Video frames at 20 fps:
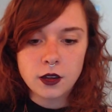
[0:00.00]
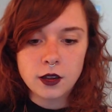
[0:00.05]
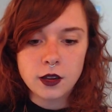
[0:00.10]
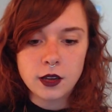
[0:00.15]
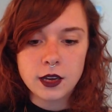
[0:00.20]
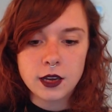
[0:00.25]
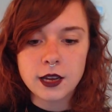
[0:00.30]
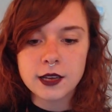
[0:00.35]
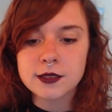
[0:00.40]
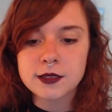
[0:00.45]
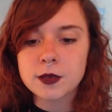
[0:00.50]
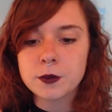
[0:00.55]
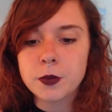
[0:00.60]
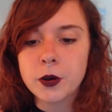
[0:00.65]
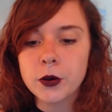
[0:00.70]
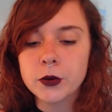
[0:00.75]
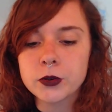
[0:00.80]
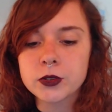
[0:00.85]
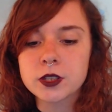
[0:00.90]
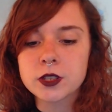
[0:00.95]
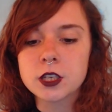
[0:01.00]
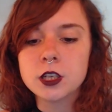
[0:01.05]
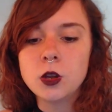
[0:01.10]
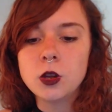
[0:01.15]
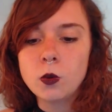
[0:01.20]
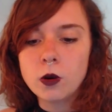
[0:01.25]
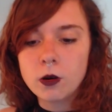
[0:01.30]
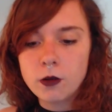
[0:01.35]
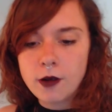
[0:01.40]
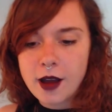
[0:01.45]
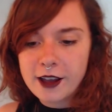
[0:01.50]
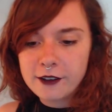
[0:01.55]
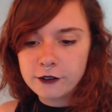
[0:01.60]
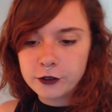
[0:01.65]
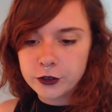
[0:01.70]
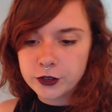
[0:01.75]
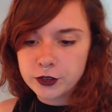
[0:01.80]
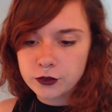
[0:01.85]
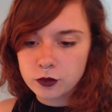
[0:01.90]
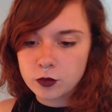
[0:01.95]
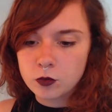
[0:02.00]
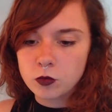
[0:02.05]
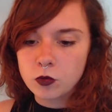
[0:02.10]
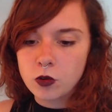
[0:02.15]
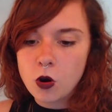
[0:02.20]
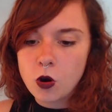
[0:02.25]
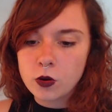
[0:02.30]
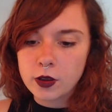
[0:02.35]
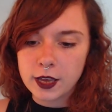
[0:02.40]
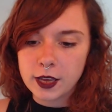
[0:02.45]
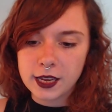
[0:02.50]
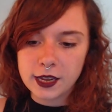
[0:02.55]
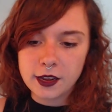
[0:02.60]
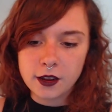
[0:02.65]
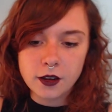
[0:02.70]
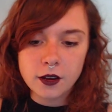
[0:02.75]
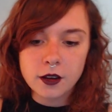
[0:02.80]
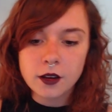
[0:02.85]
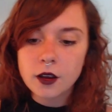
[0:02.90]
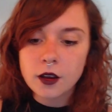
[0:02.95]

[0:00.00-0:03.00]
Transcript: and I suppose the new arrivals from Woking